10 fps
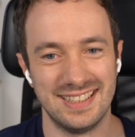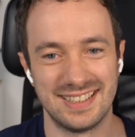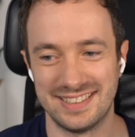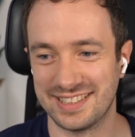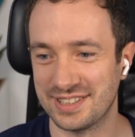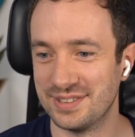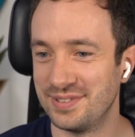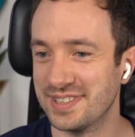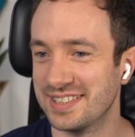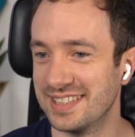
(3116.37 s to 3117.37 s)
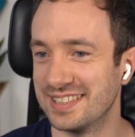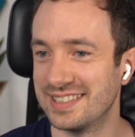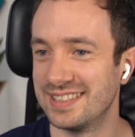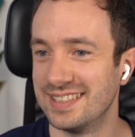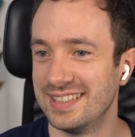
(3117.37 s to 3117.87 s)
And they can fix that.
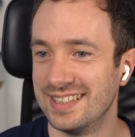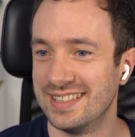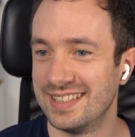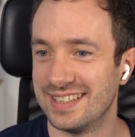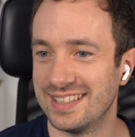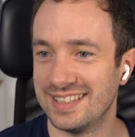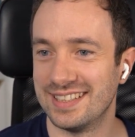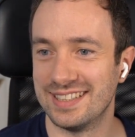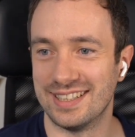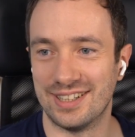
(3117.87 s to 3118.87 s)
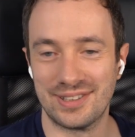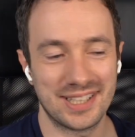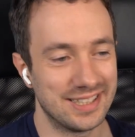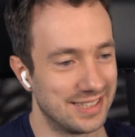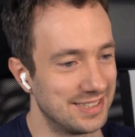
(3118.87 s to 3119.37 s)

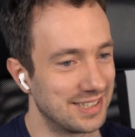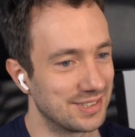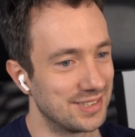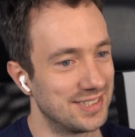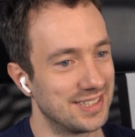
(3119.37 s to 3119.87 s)
Okay, anything else on this